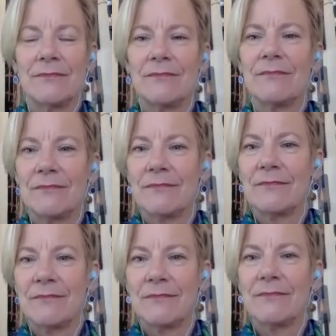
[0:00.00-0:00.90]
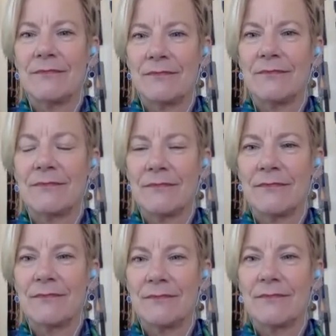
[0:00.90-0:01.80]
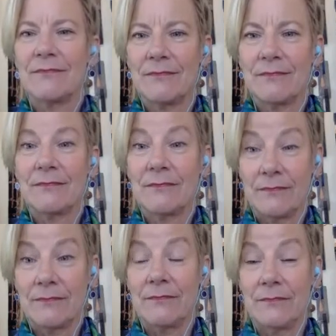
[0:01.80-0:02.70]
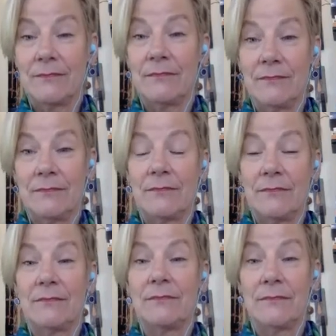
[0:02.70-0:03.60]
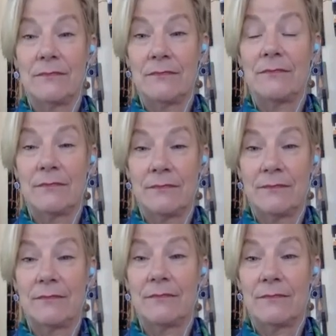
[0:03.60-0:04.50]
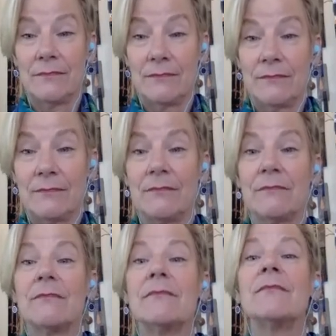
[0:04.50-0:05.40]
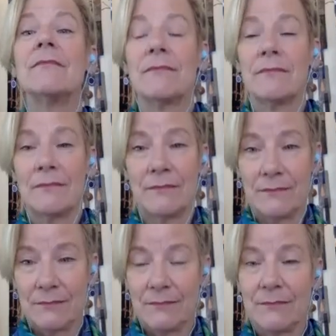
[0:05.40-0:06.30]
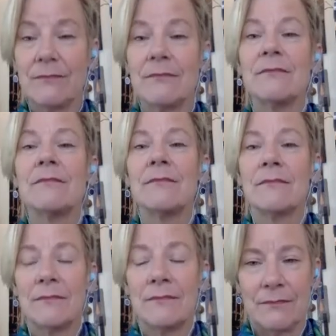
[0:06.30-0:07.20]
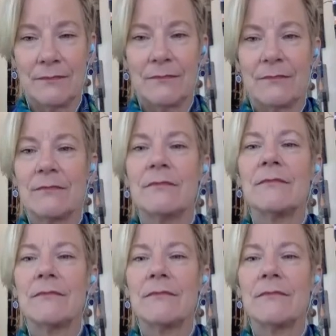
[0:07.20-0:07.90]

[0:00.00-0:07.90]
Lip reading: This person isn't speaking.